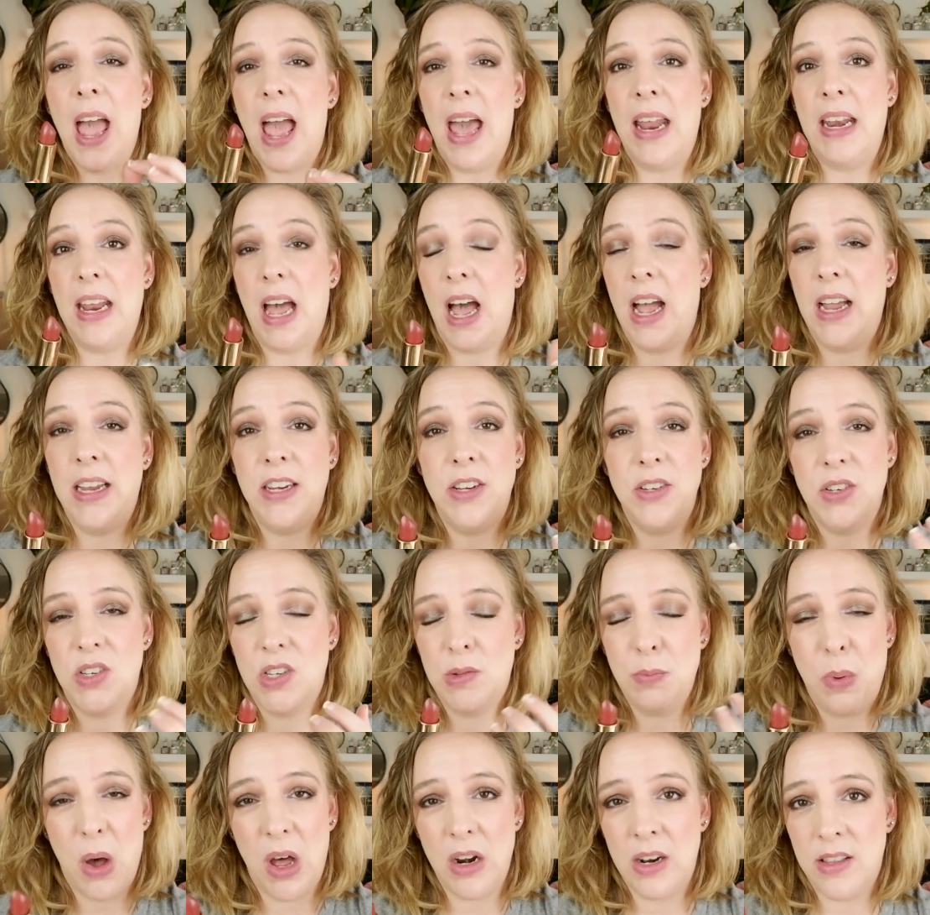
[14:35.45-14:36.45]
And I
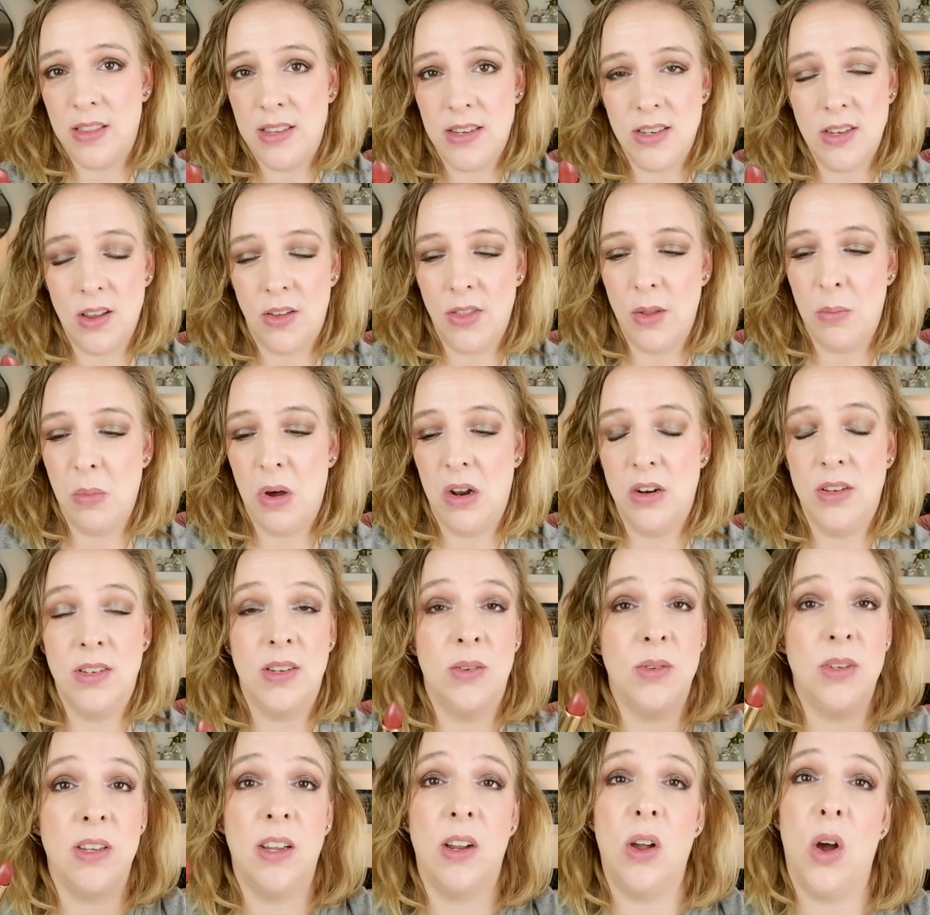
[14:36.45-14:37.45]
spotted this on the models.
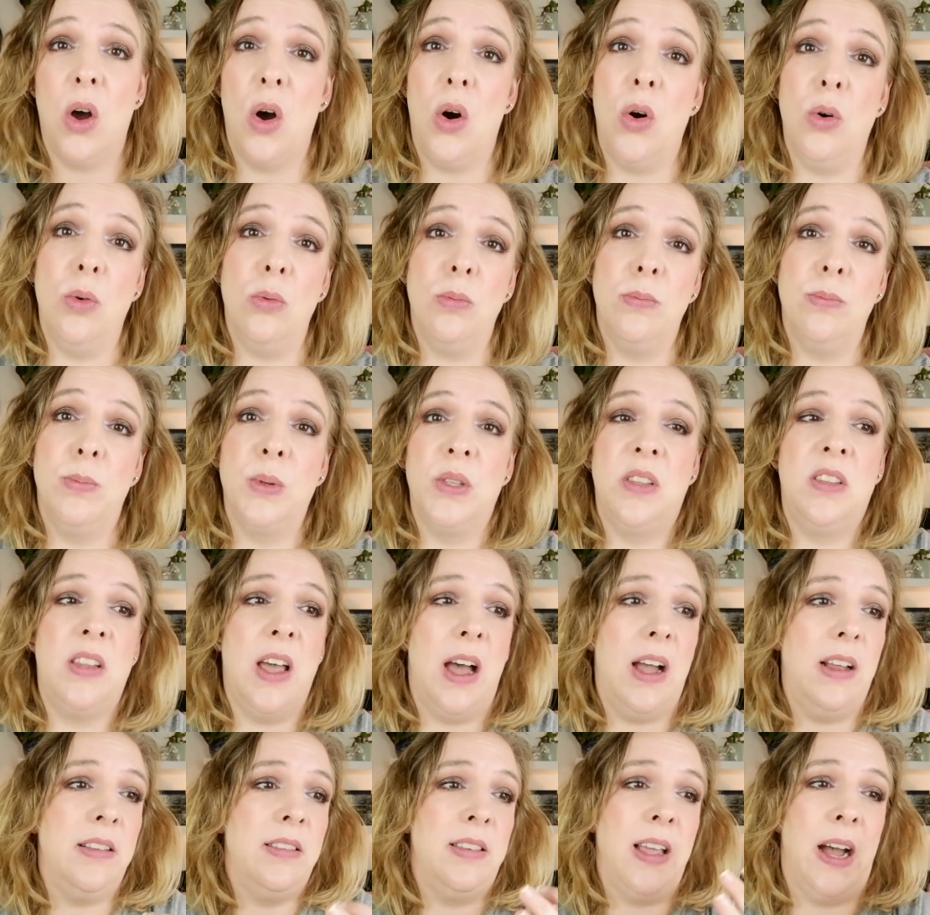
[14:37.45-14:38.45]
I was like, oh, but
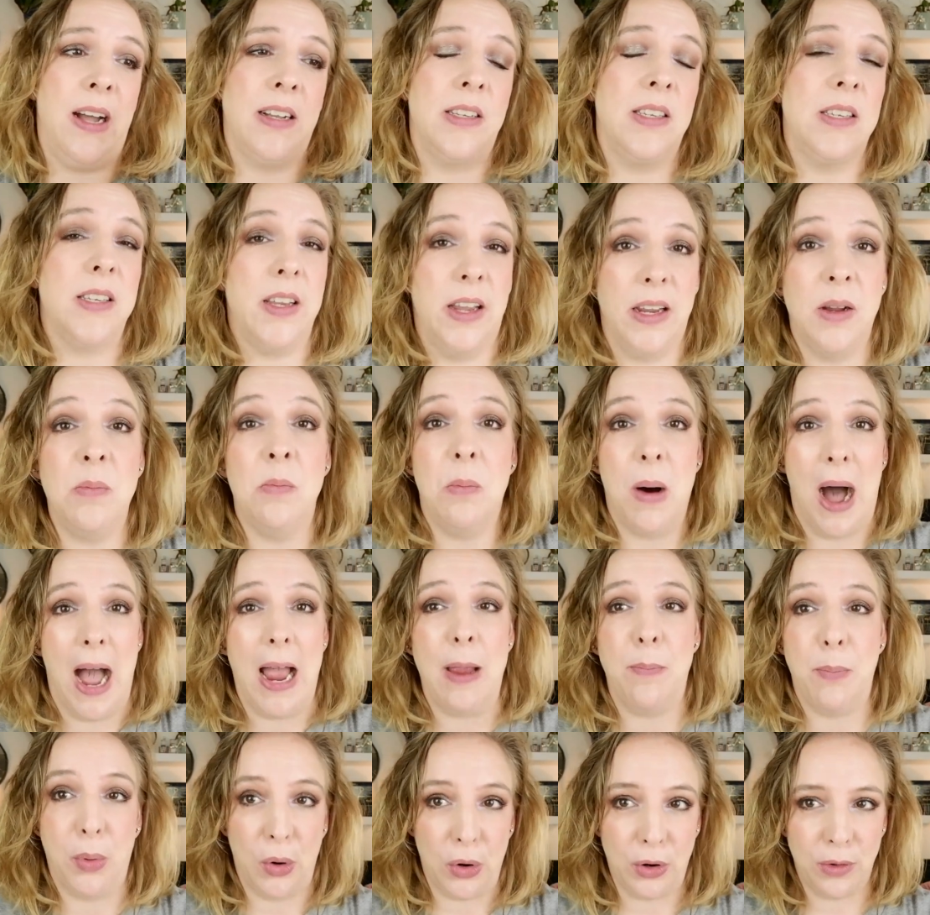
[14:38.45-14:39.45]
that that's like
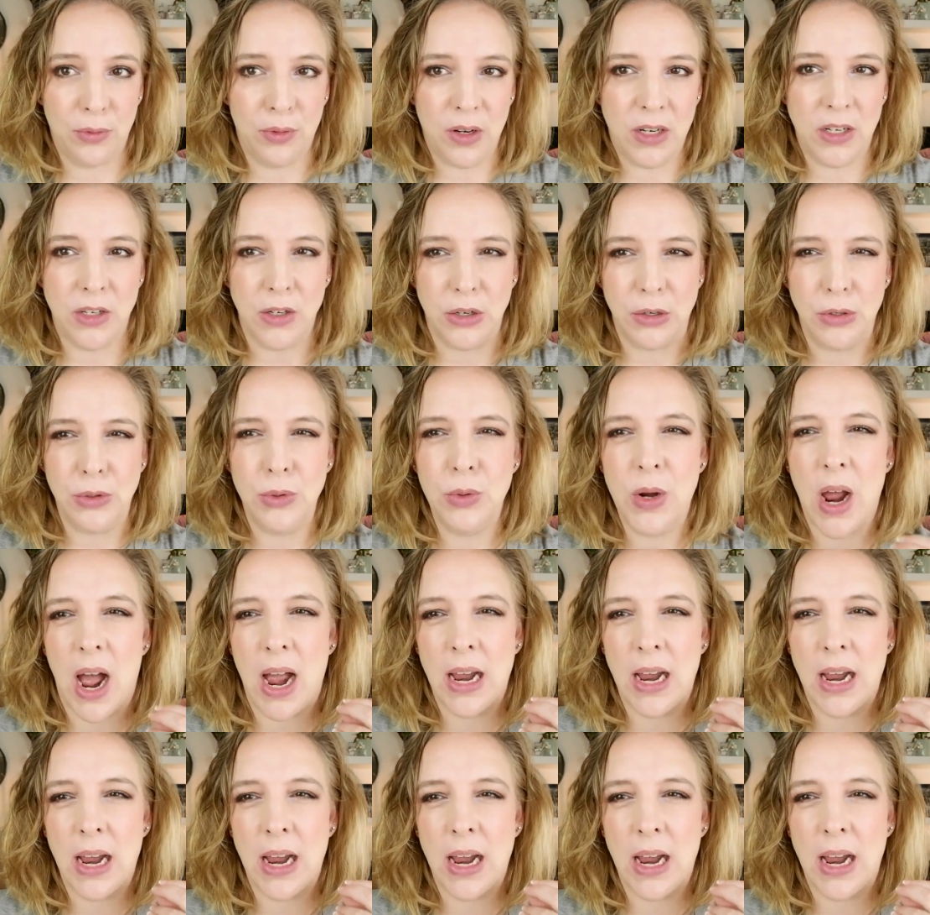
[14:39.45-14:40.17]
my perfect nude.